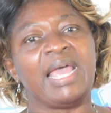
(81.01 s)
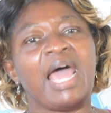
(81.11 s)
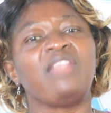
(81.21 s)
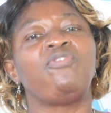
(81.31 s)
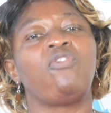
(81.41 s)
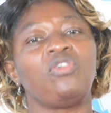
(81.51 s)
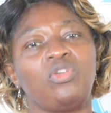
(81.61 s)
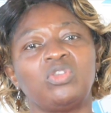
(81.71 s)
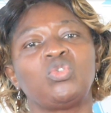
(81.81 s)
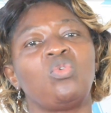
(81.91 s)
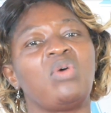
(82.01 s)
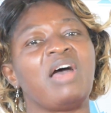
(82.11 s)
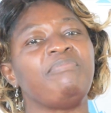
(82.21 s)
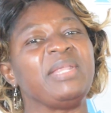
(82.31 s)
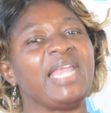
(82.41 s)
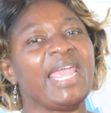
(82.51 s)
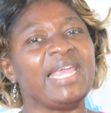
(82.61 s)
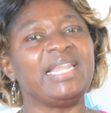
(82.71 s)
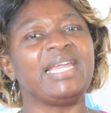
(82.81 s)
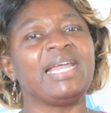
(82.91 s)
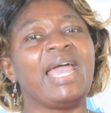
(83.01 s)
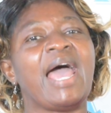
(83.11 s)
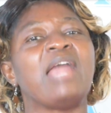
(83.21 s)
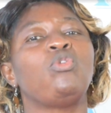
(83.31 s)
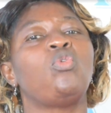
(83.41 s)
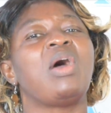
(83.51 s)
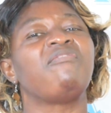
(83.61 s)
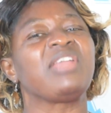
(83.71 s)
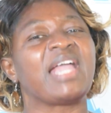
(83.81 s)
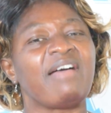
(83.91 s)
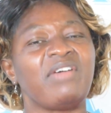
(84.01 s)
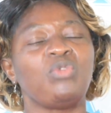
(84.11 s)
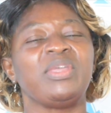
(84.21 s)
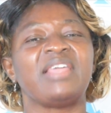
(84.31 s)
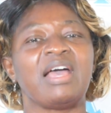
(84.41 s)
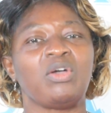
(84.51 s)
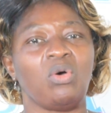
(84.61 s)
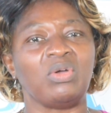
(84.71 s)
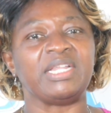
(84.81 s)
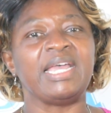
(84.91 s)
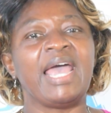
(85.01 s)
And for those who have been ailing and who have recovered, we thank God.